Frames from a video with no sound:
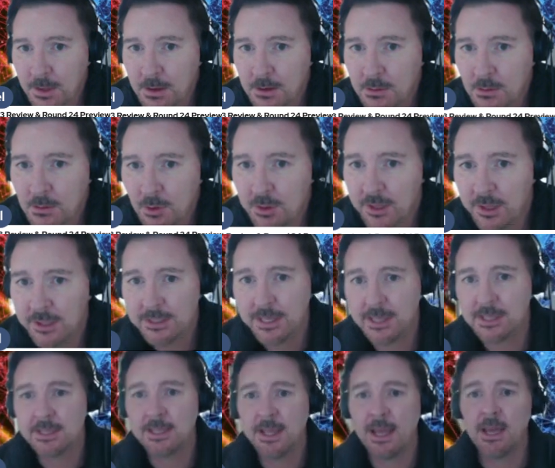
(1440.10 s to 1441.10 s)
look, let's
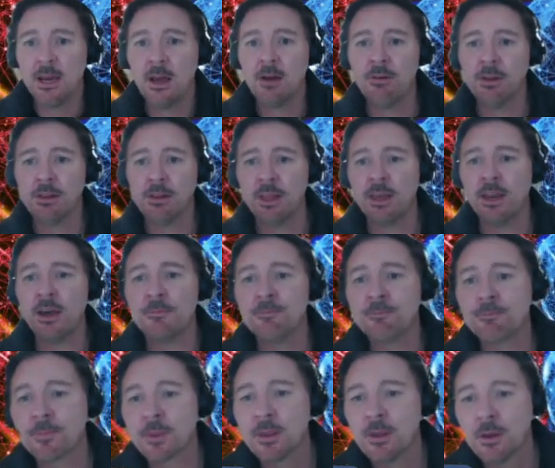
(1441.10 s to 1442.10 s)
get to the NRL ladder.
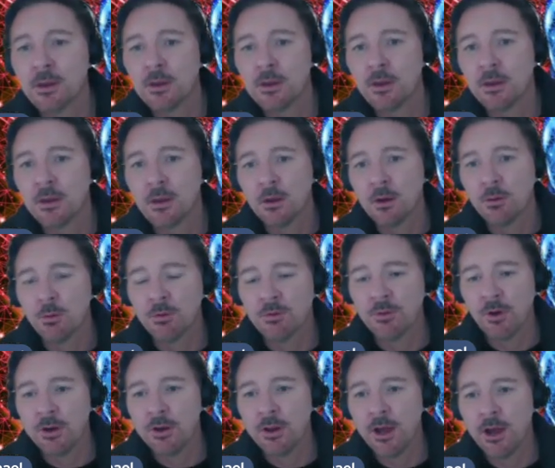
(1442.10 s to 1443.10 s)
We've
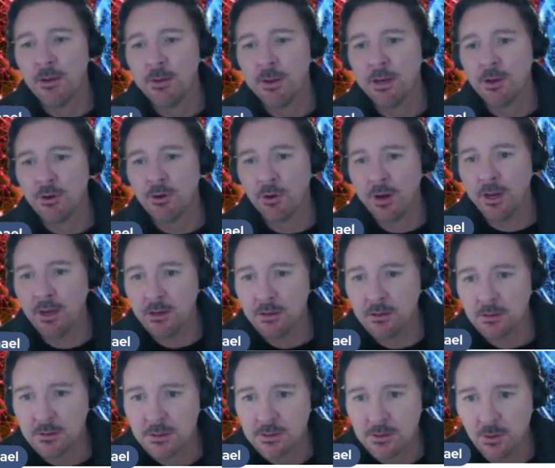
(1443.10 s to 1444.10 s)
got in the green,
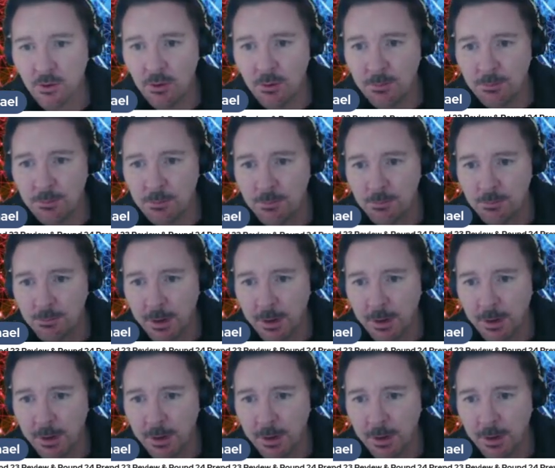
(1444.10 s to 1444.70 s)
Storm,